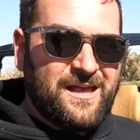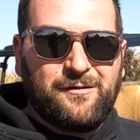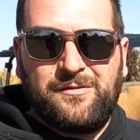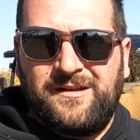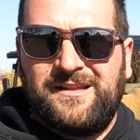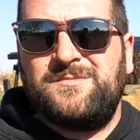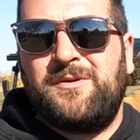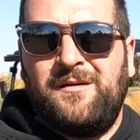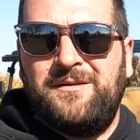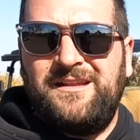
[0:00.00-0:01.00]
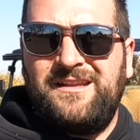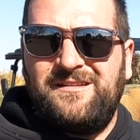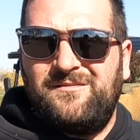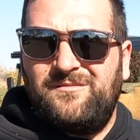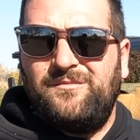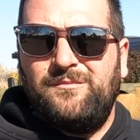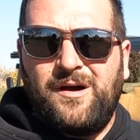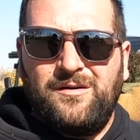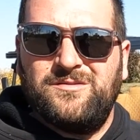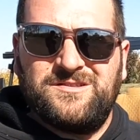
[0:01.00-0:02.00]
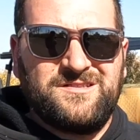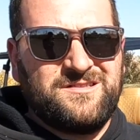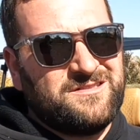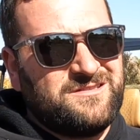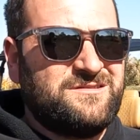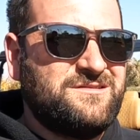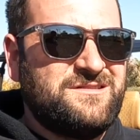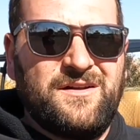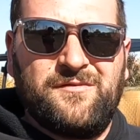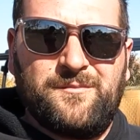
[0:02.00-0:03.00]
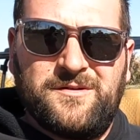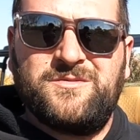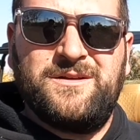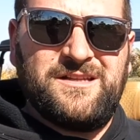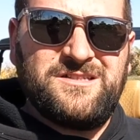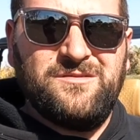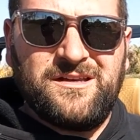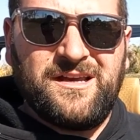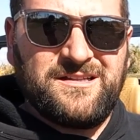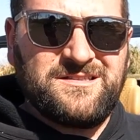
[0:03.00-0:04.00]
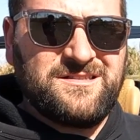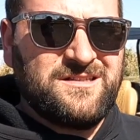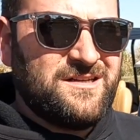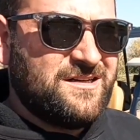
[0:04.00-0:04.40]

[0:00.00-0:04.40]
The other thing that's probably the most different between the two kits is